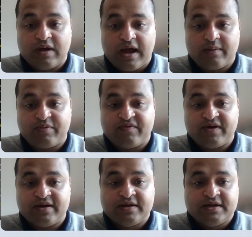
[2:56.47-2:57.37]
I
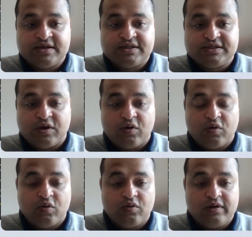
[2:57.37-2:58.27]
prefer. So
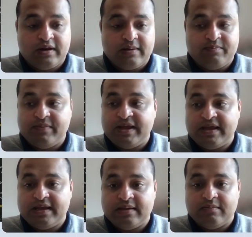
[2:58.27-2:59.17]
let
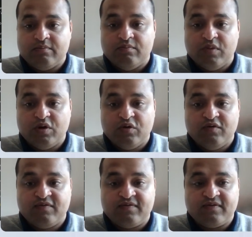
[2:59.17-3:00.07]
me
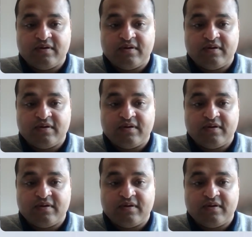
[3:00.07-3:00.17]
move